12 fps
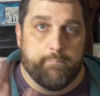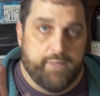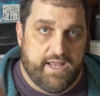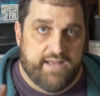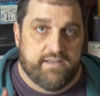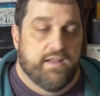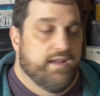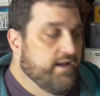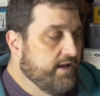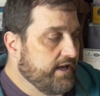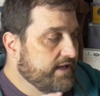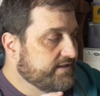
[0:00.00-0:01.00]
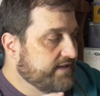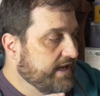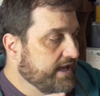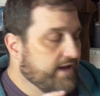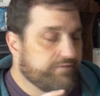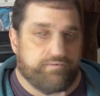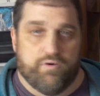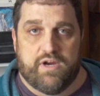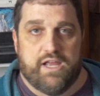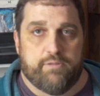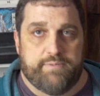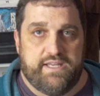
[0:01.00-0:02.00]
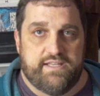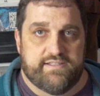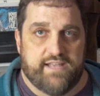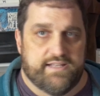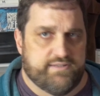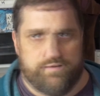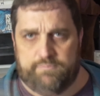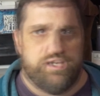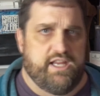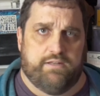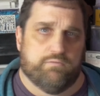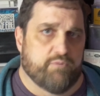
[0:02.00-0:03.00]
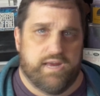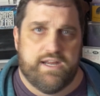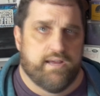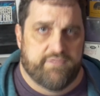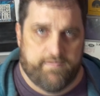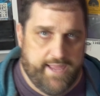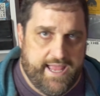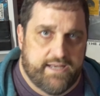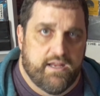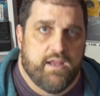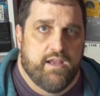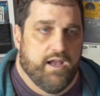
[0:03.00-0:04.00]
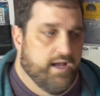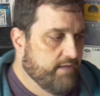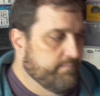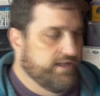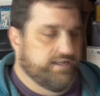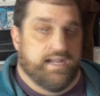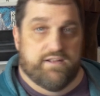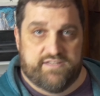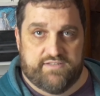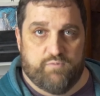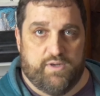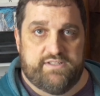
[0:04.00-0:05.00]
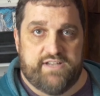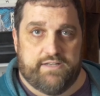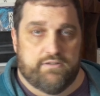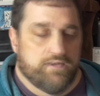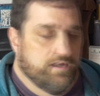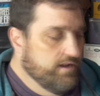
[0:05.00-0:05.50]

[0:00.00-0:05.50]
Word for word: but it's a uh, four LP set, so I'm cheating right off the bat, uh, but it counts as one title.